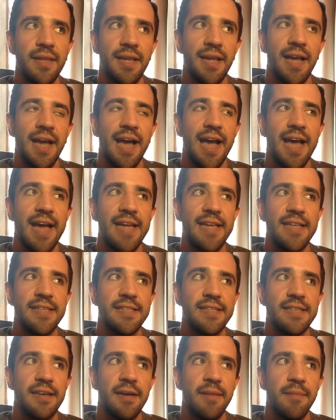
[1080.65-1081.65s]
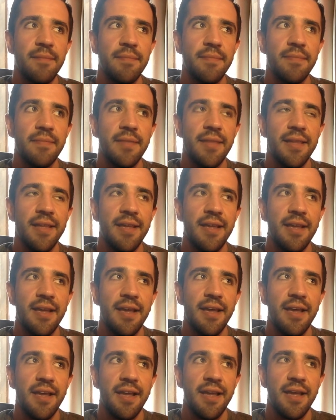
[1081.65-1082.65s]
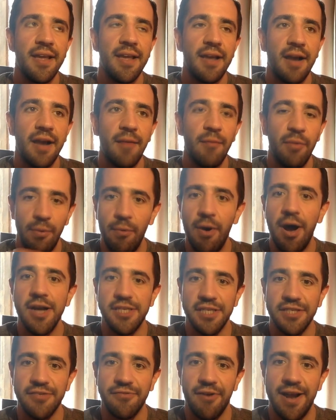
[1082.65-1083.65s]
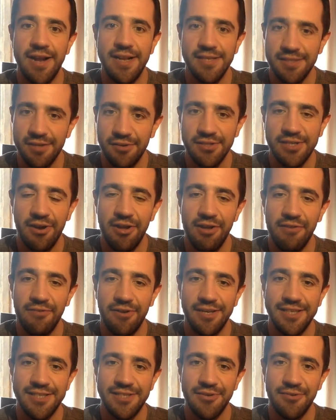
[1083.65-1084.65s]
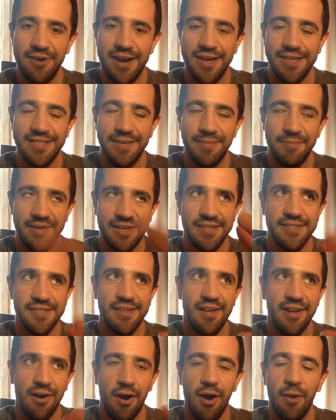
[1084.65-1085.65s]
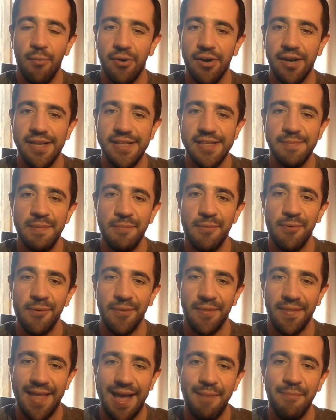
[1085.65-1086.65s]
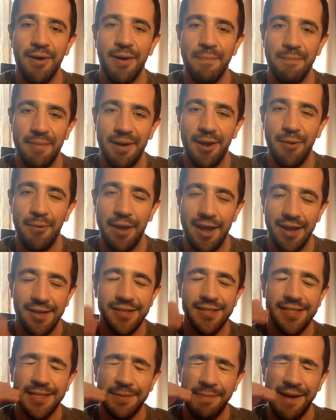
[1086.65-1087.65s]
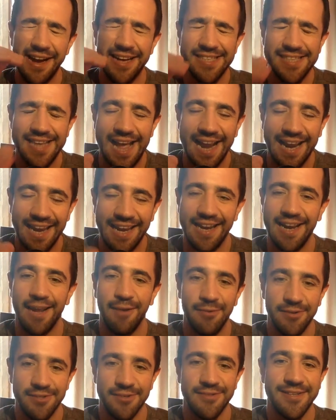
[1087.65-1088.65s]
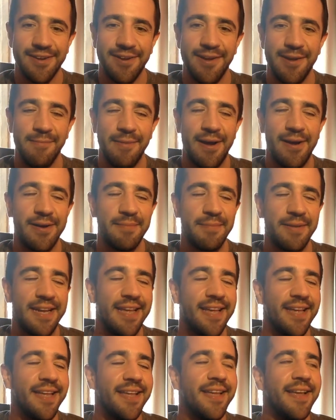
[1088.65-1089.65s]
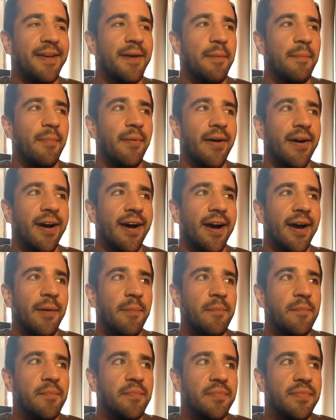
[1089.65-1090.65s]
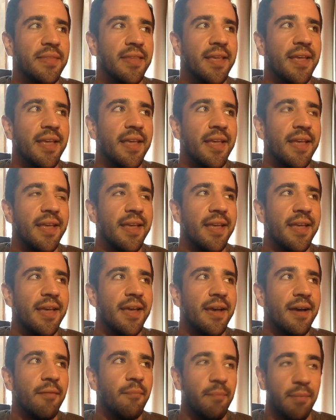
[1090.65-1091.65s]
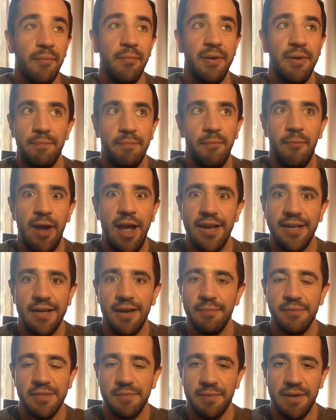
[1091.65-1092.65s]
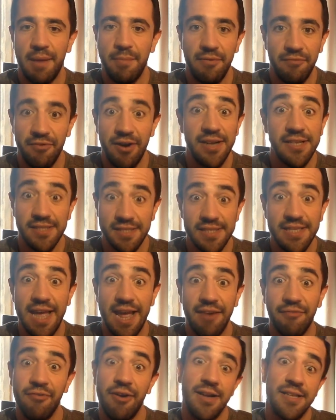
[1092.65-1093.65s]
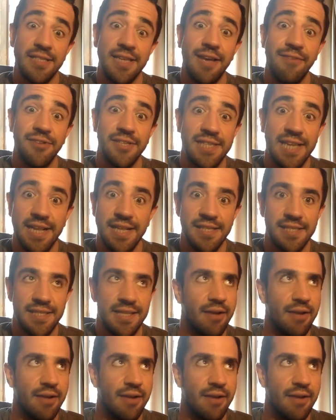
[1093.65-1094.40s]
And we were just friends. And I'll tell you a funny story, actually, because like I wanted to be more than that, but I blew it spectacularly, which I'll tell you about in a minute. But we ended up just becoming friends and staying friends ever since.